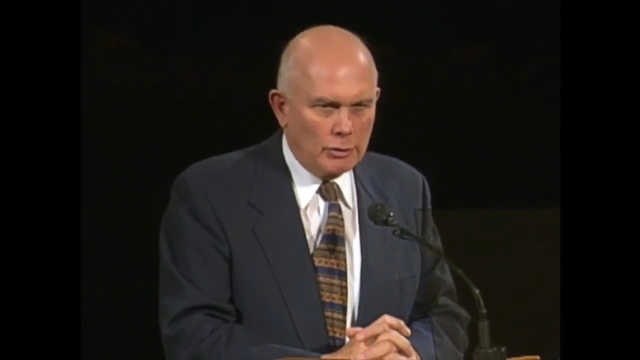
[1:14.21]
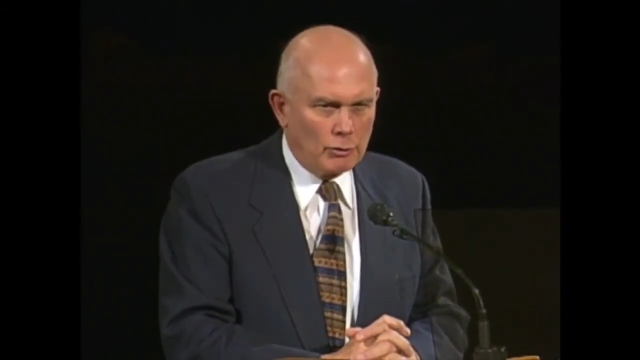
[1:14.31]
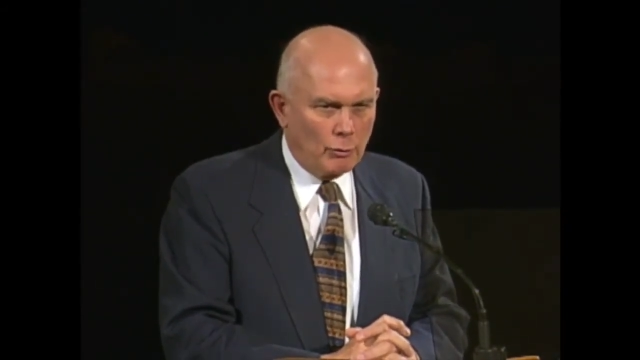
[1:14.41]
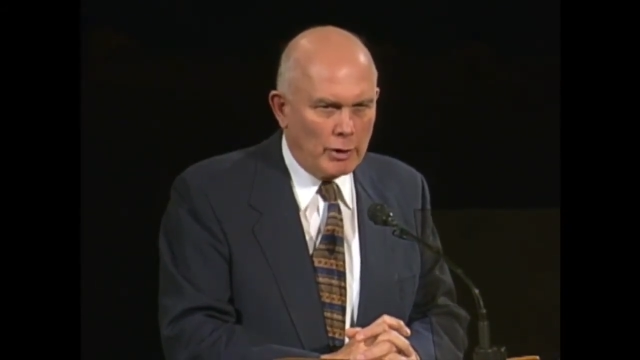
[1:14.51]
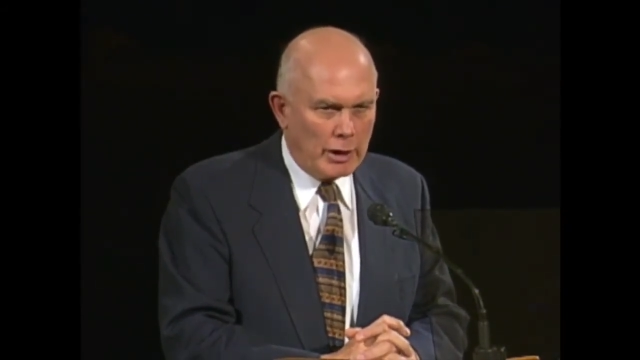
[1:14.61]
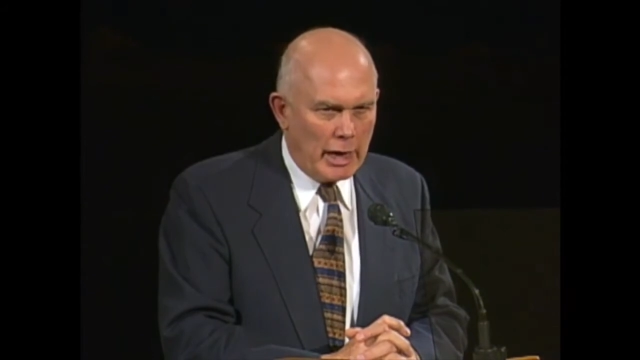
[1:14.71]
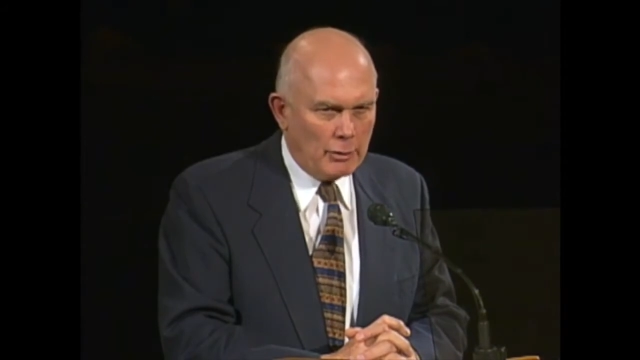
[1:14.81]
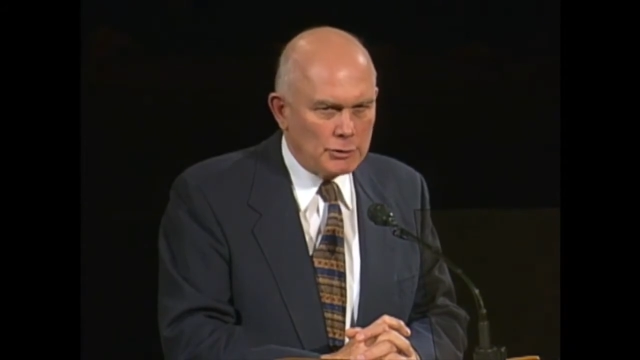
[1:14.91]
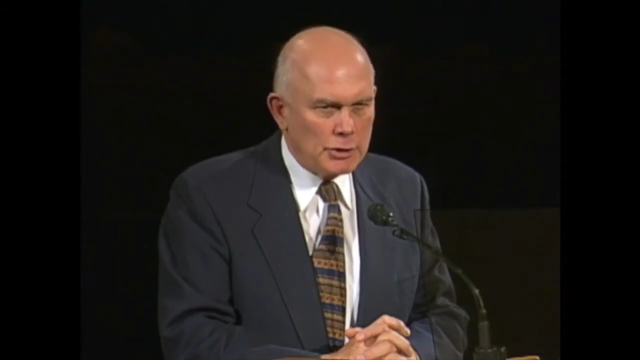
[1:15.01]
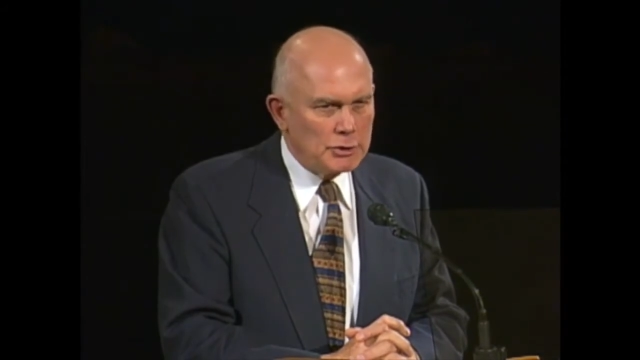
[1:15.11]
to
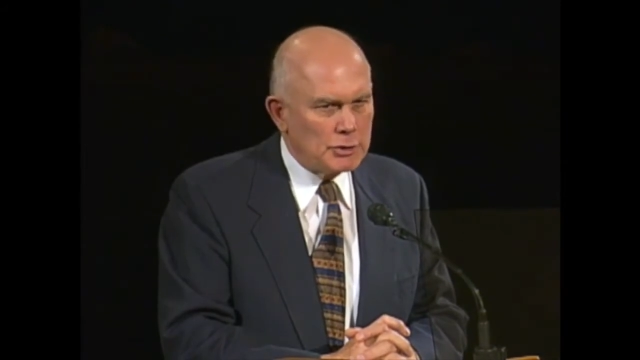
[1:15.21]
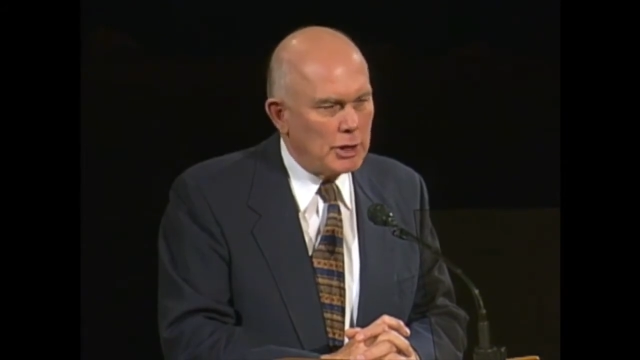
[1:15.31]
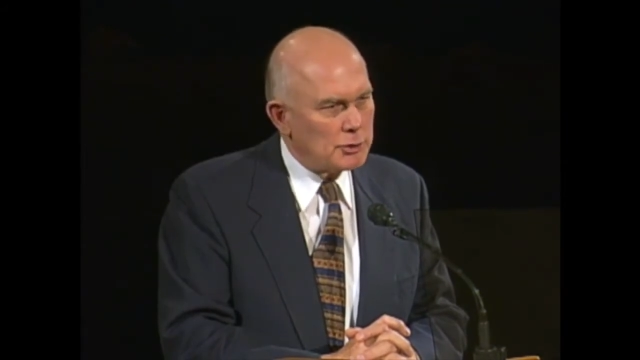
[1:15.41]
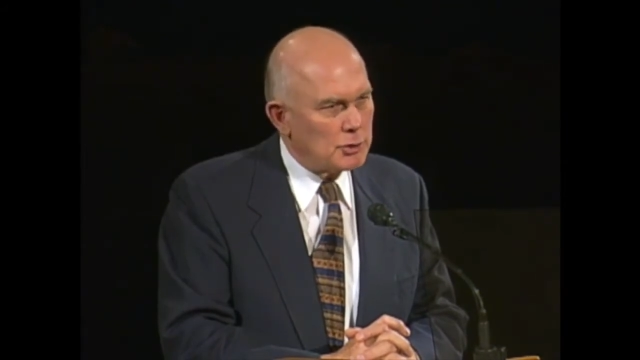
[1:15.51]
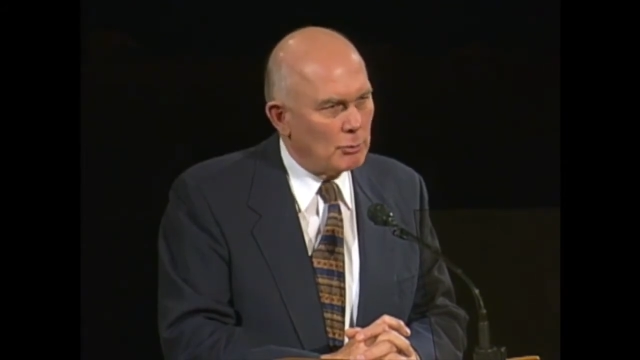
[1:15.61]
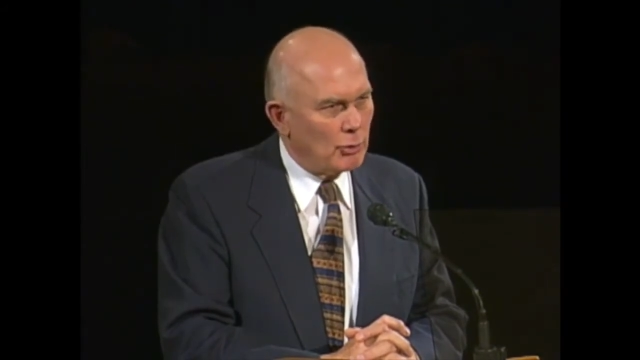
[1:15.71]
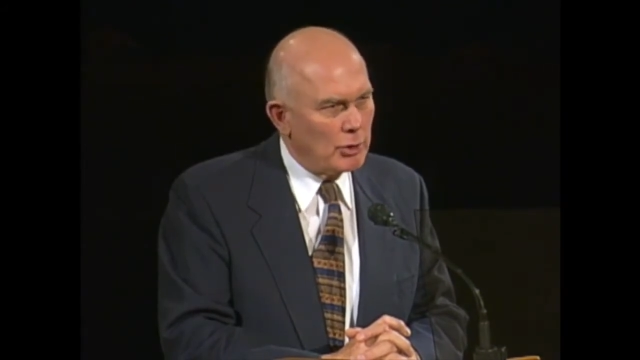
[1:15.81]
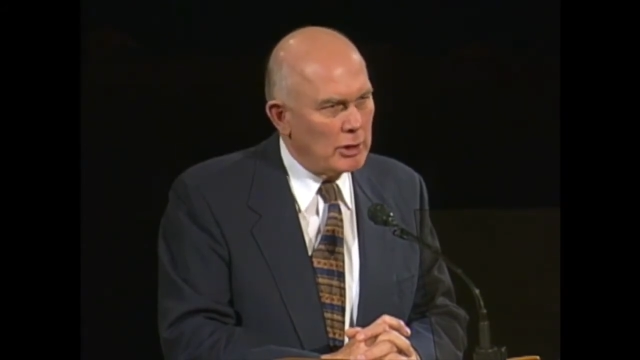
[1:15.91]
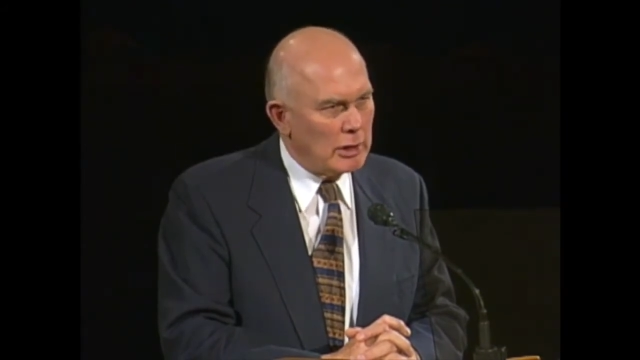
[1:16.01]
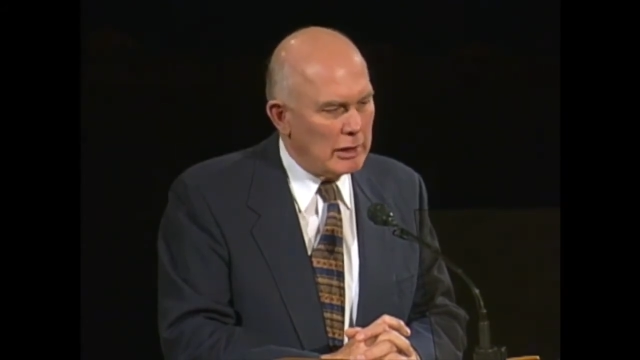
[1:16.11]
renounce his
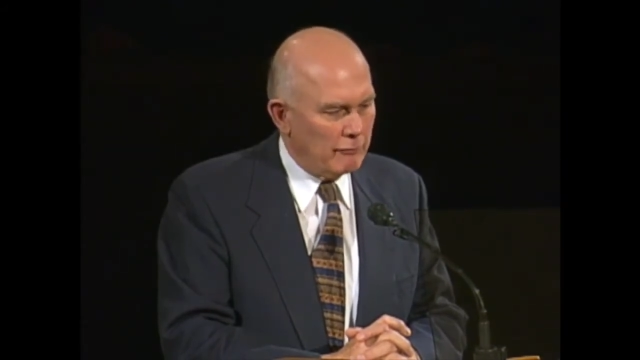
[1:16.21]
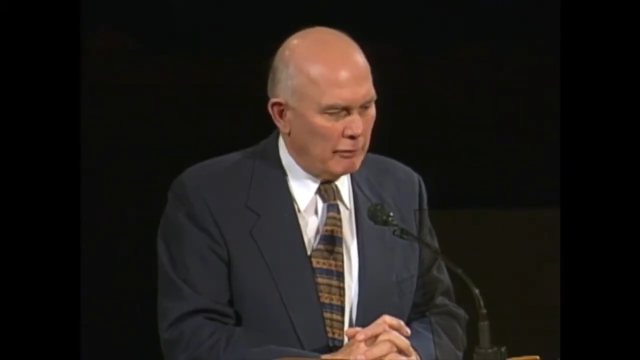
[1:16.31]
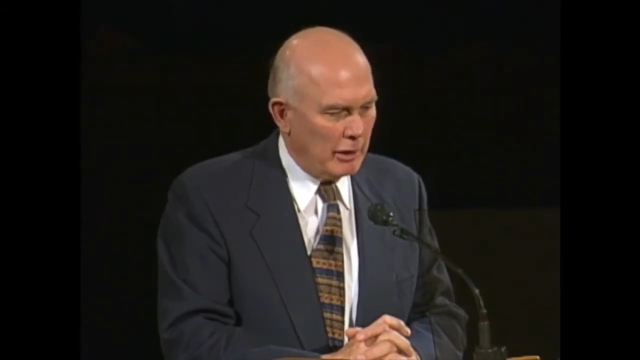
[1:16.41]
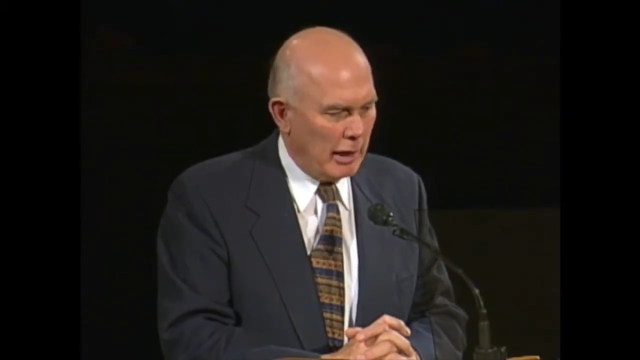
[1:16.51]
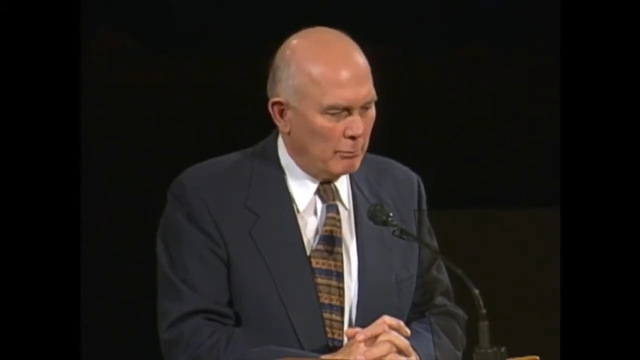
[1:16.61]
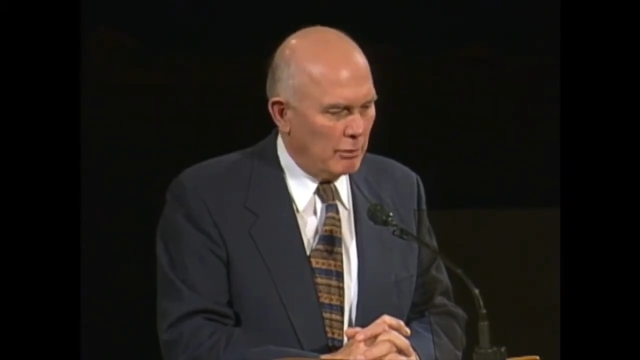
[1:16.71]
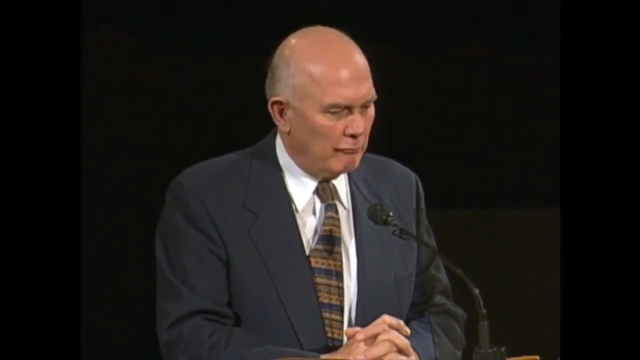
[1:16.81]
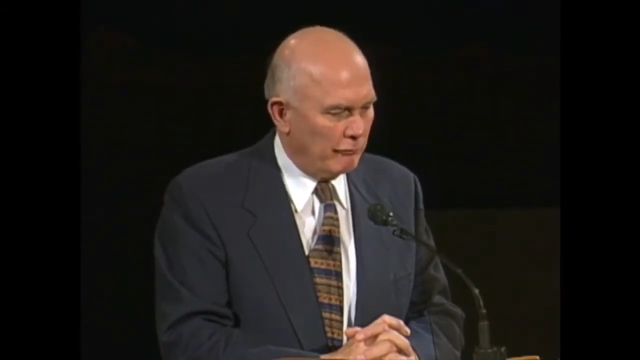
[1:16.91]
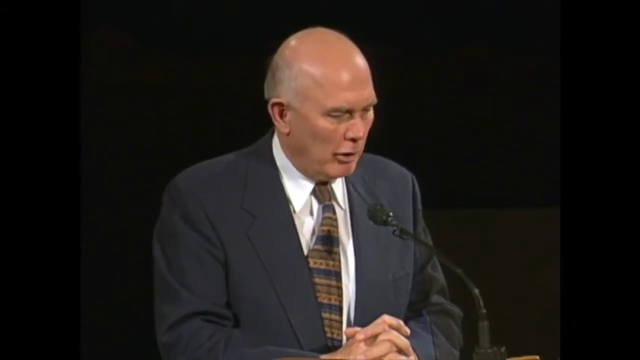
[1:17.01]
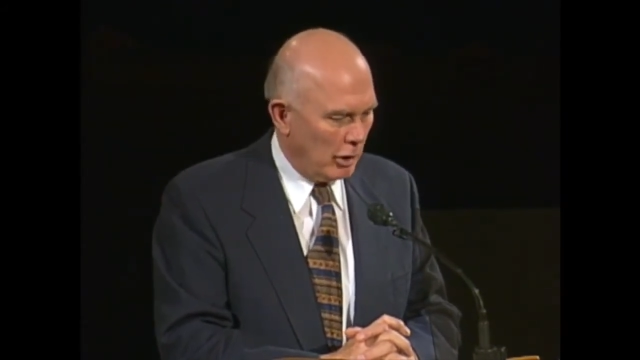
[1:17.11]
testimony if it had
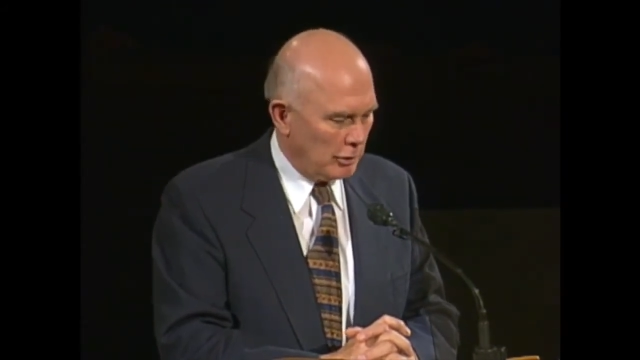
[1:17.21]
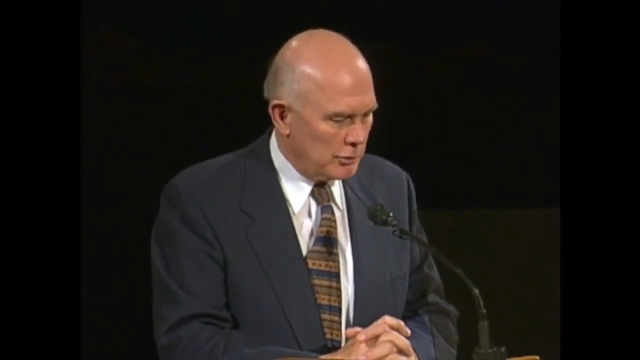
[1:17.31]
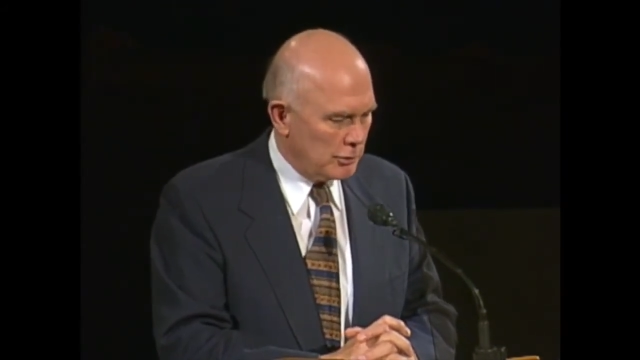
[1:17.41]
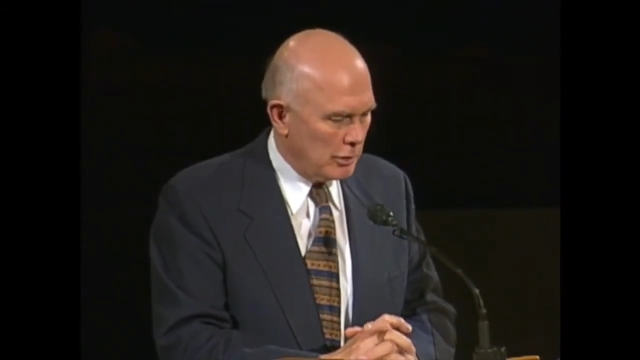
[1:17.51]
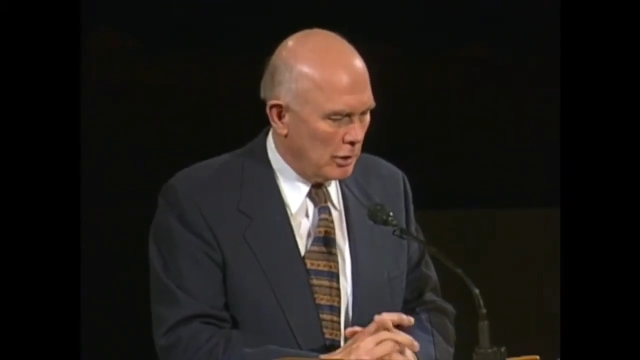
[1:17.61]
been false,